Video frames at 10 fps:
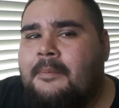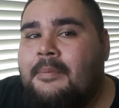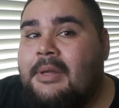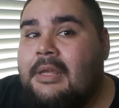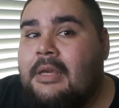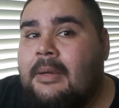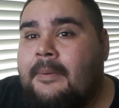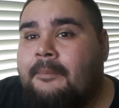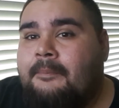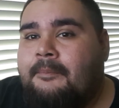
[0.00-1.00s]
But yeah.
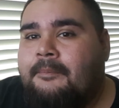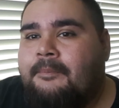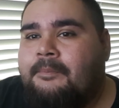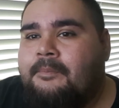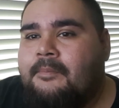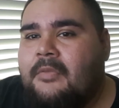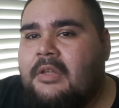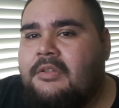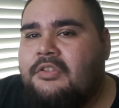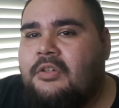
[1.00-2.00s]

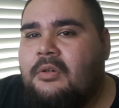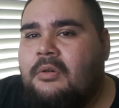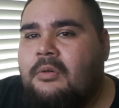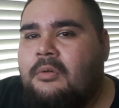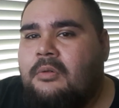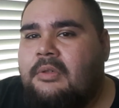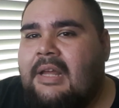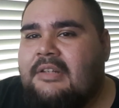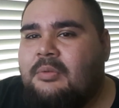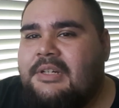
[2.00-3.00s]
So
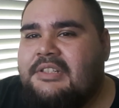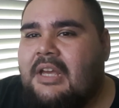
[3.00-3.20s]
last one is,